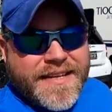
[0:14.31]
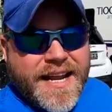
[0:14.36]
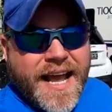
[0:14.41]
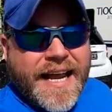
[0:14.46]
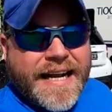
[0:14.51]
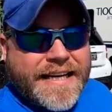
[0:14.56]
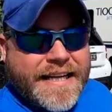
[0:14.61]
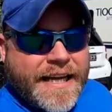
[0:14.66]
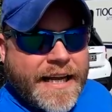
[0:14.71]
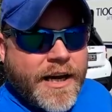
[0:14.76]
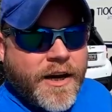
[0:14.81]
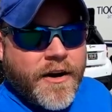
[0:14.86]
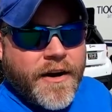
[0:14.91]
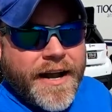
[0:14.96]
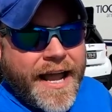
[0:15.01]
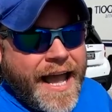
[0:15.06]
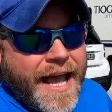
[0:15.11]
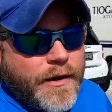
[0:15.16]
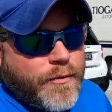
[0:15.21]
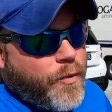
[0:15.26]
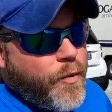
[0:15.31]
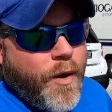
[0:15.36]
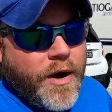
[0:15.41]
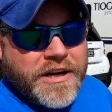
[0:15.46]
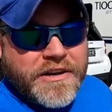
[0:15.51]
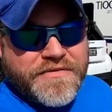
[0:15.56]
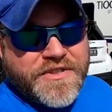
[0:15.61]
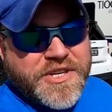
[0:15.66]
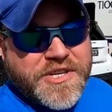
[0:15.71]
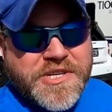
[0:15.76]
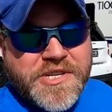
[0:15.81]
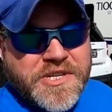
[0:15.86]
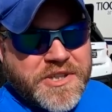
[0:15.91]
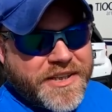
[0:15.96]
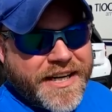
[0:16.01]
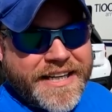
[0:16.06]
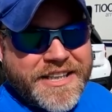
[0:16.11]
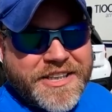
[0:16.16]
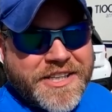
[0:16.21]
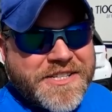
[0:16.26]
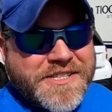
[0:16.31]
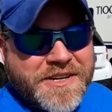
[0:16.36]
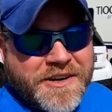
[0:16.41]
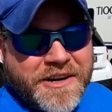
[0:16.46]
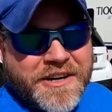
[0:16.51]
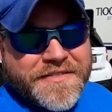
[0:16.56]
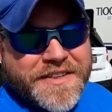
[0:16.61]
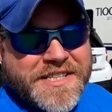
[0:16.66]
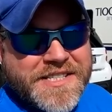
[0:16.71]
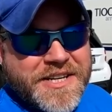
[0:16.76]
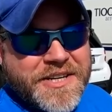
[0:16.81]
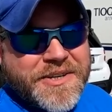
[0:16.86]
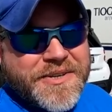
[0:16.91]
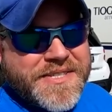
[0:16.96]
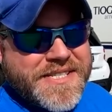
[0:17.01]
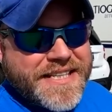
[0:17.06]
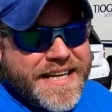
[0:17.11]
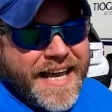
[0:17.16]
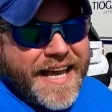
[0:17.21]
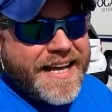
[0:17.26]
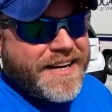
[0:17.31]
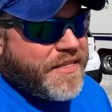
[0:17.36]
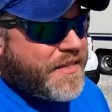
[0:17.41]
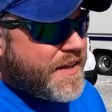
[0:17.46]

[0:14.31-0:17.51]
the night here at one of the strangest harvest hosts yet.